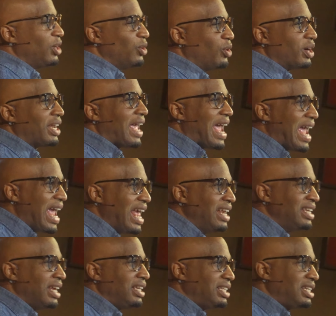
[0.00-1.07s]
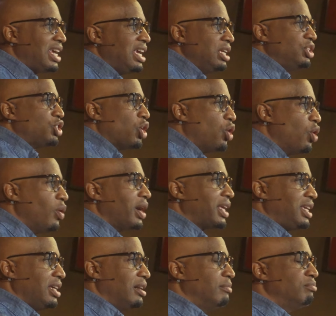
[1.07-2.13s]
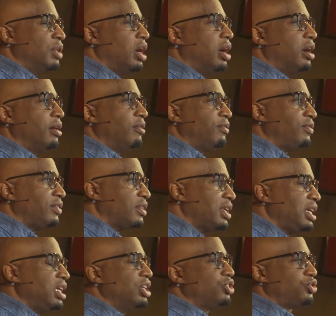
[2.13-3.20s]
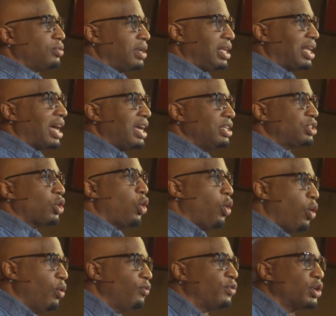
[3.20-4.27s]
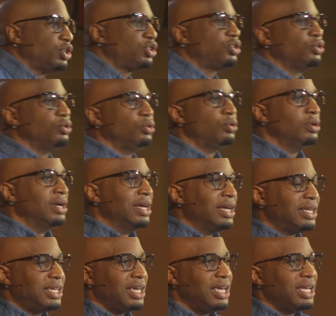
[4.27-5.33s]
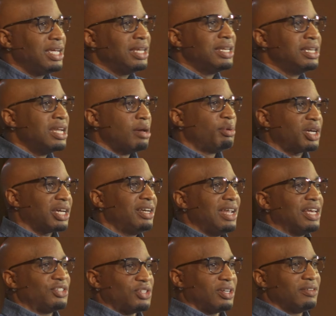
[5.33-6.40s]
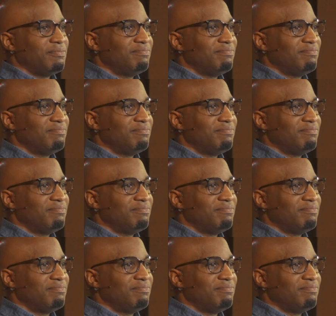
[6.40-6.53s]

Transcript: Lord handed King Jehoiakim of the Israelites over to King Nebuchadnezzar.